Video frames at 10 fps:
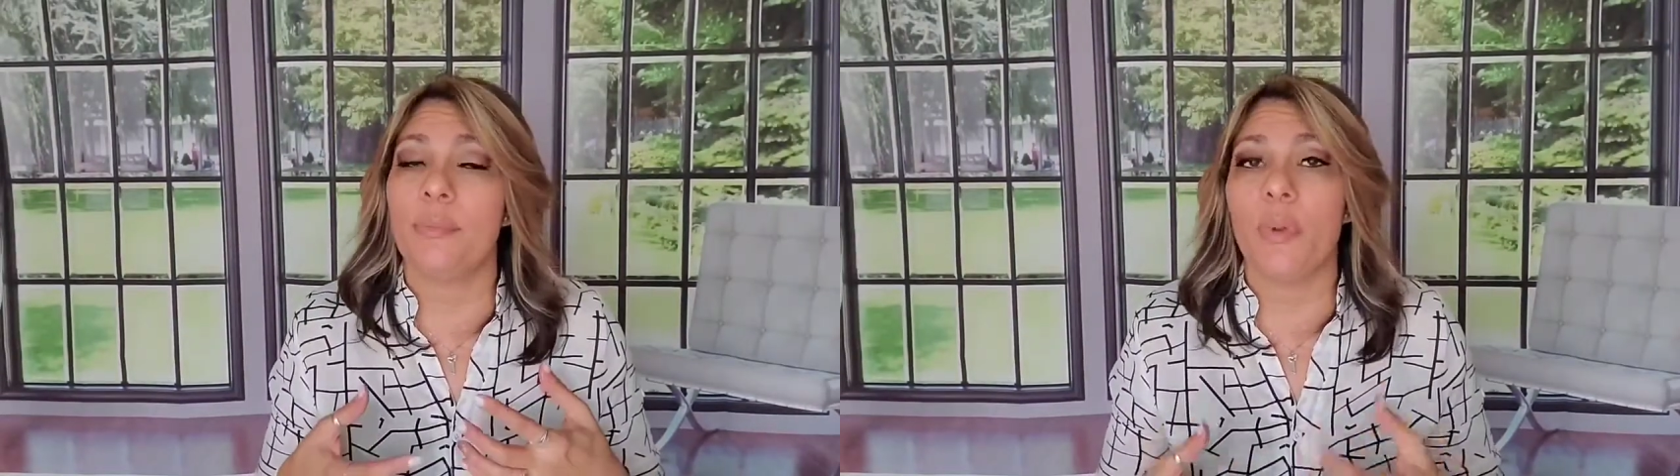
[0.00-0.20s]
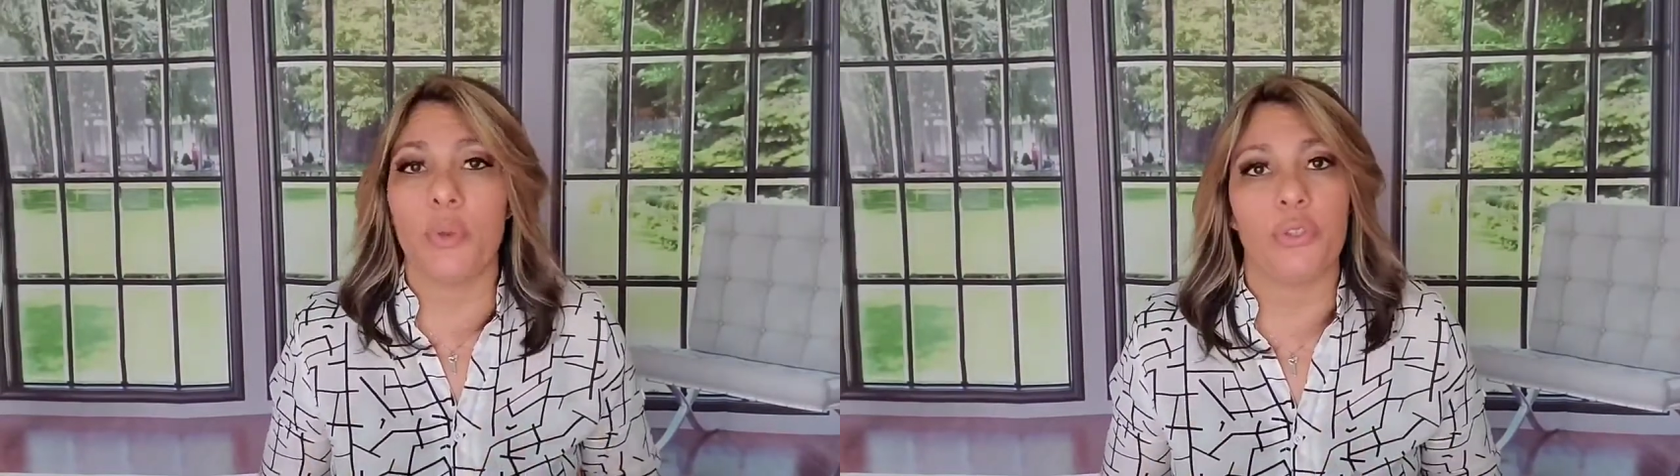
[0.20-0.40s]

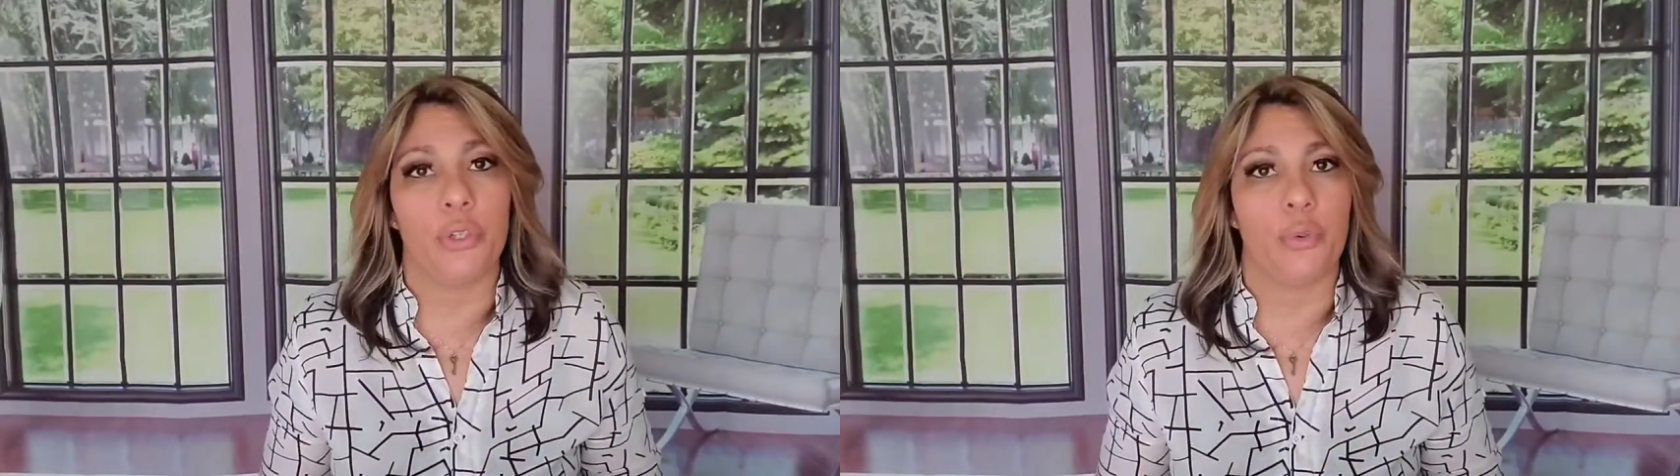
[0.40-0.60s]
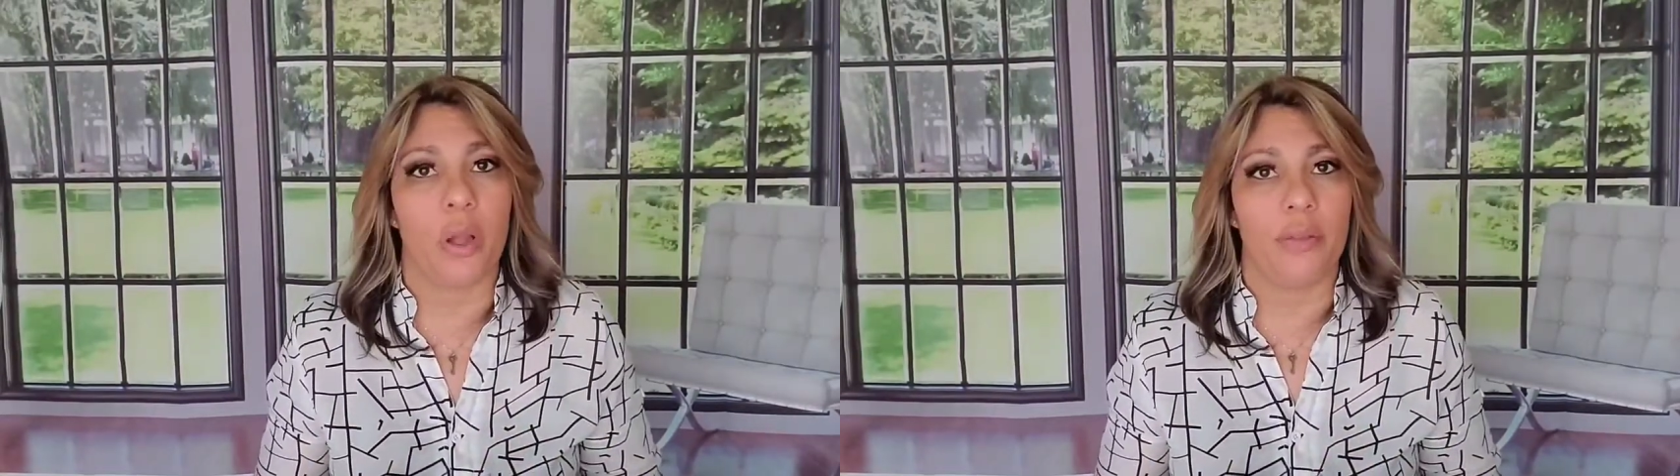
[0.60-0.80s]
most
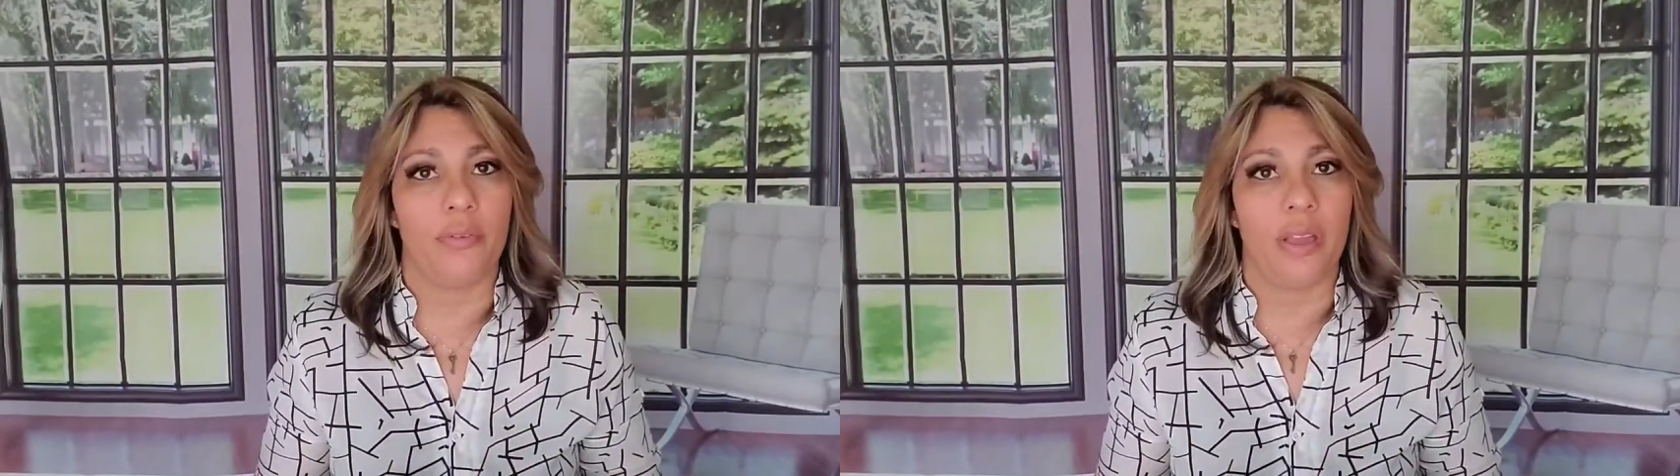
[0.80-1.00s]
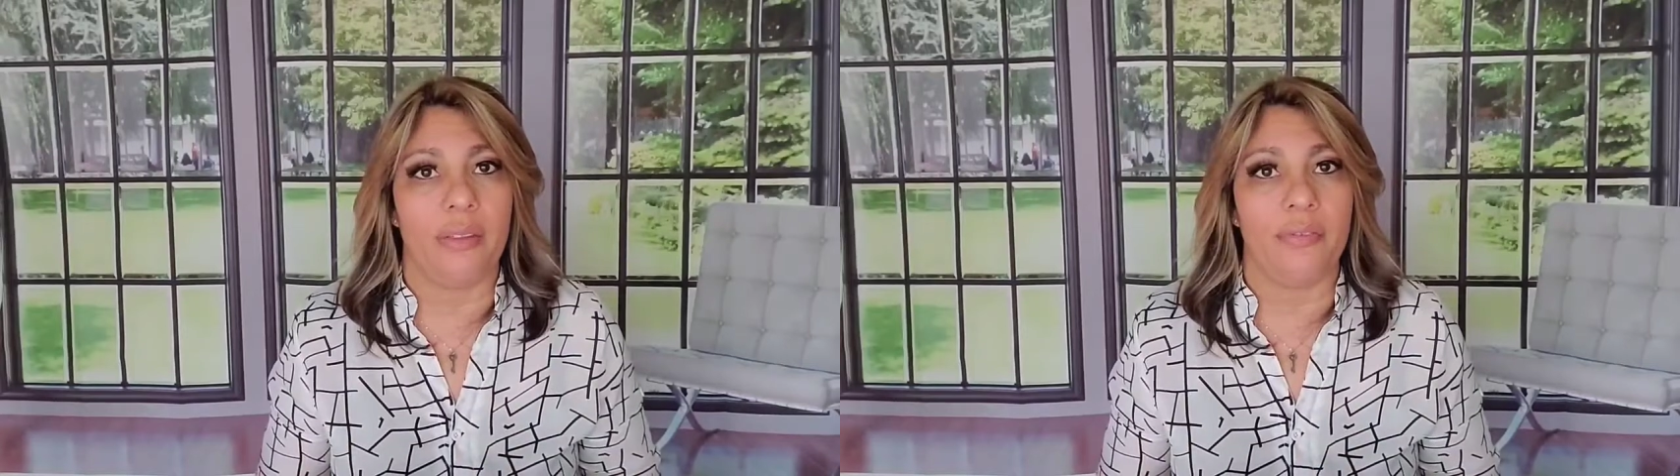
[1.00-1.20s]
you
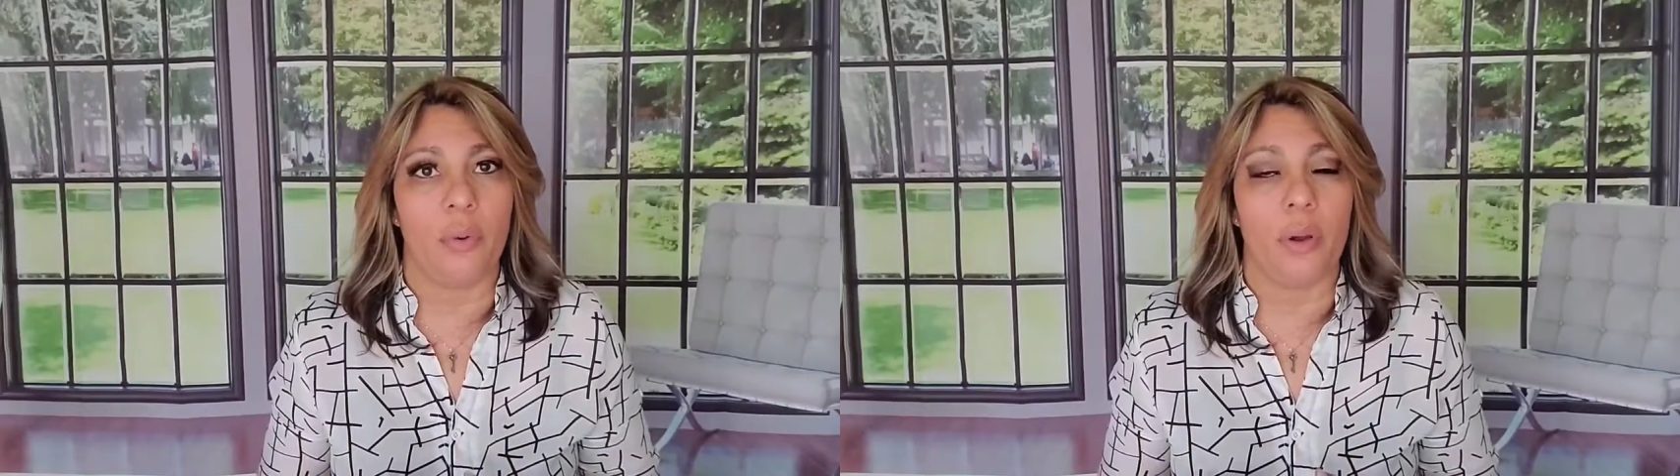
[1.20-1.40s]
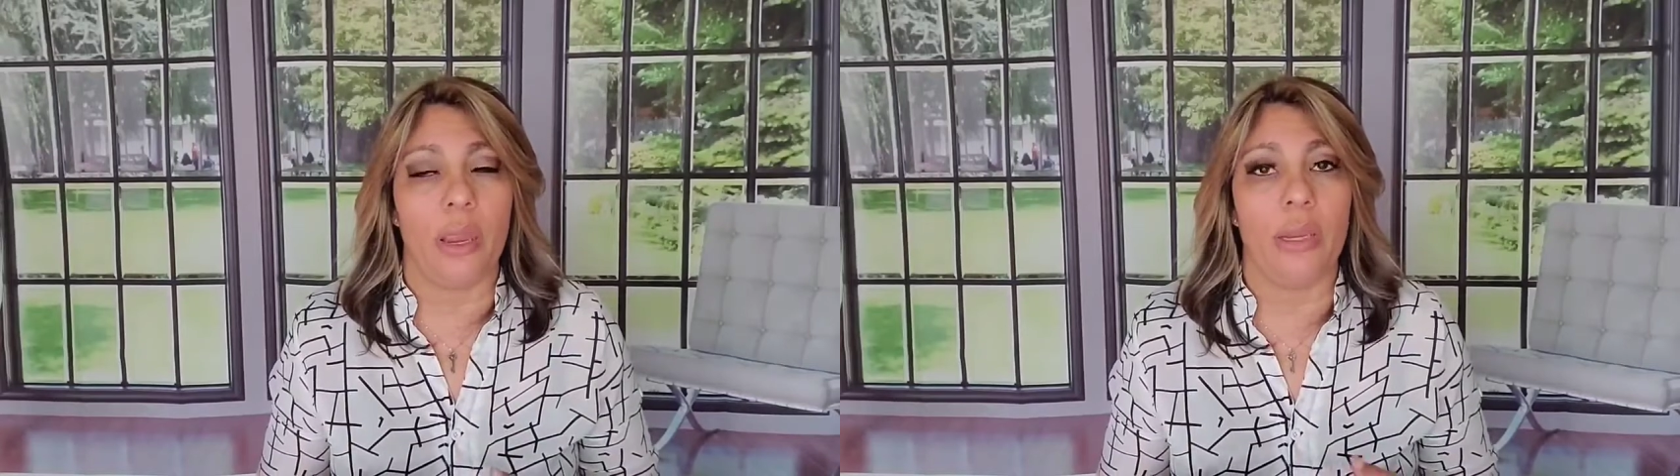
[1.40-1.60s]
qualify for.